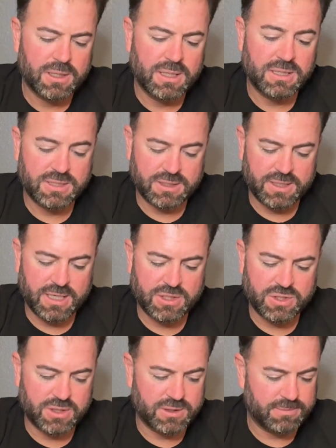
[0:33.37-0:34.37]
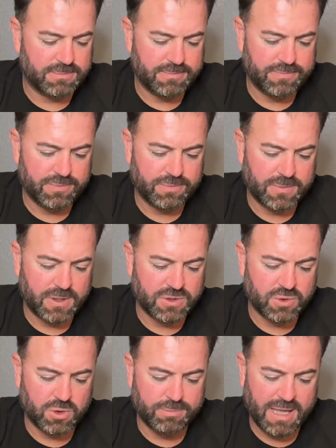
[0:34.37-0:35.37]
installation.
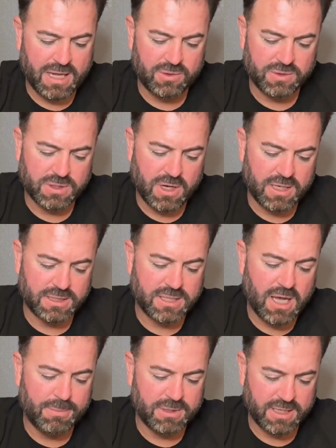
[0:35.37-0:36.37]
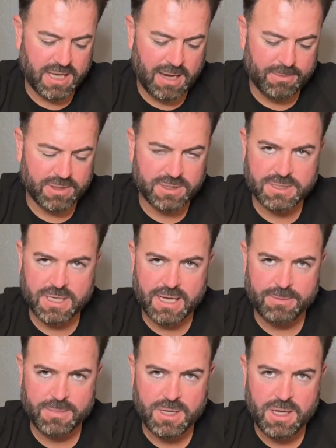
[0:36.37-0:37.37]
Solar panels on top of the camera this
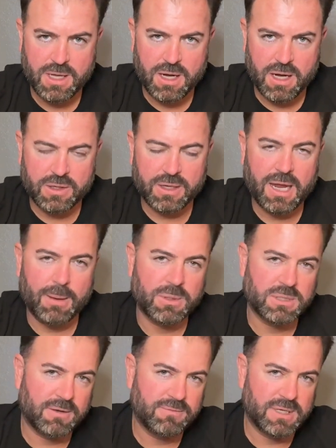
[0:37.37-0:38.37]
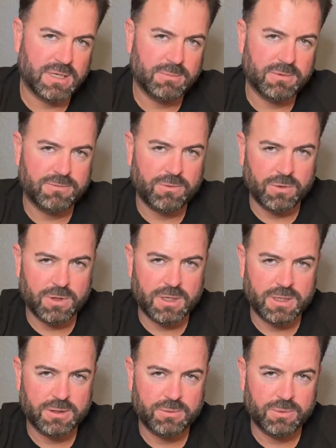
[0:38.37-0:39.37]
time. Other cameras I've done
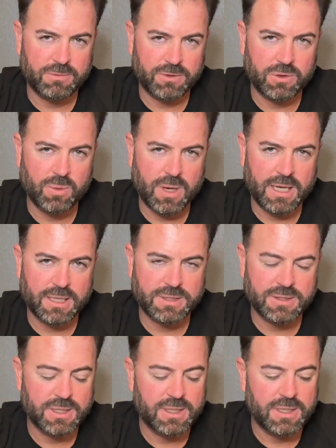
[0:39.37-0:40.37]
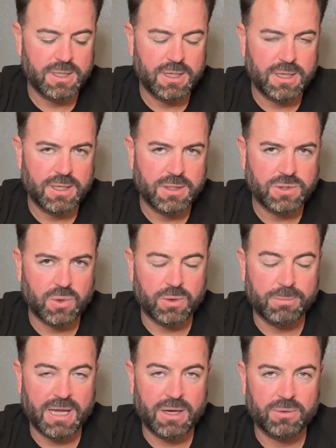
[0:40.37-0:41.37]
before, review-wise, solar
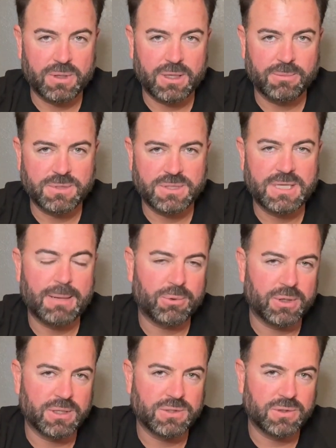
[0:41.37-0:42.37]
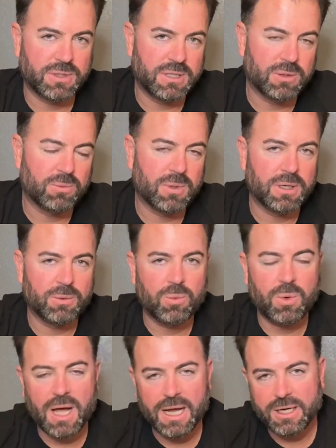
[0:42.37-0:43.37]
panel comes separate, so you need to run a
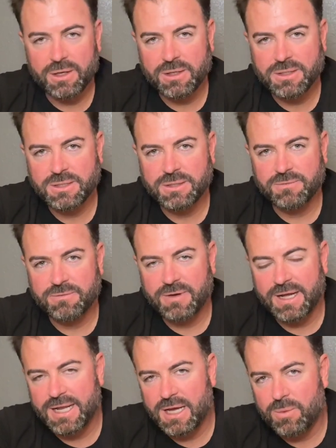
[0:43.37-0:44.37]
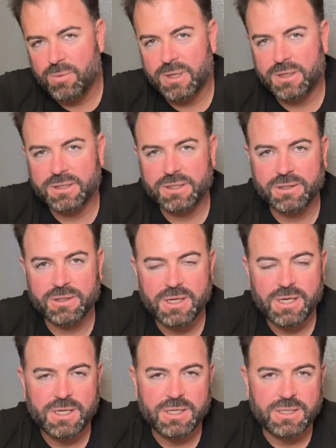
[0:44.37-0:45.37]
wire, find out where you're
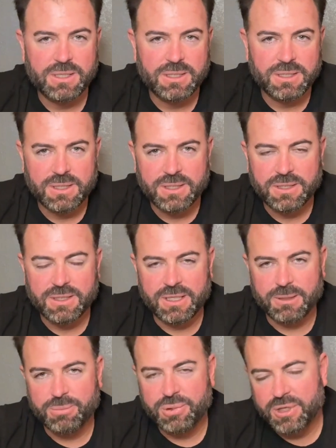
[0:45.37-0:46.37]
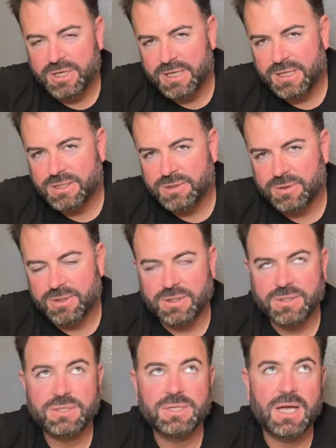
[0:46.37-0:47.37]
gonna put it due to the
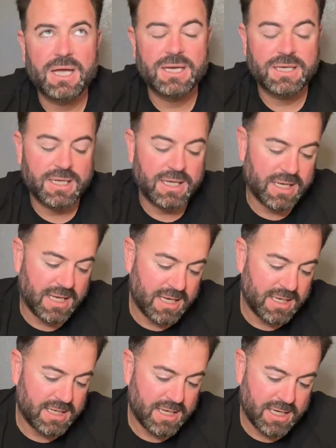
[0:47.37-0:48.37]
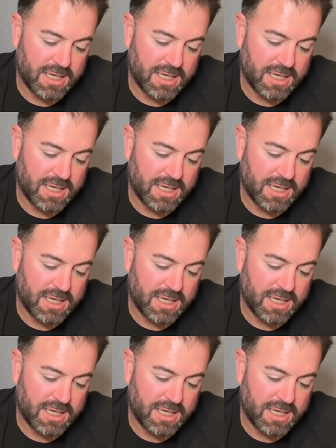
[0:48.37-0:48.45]
sun, and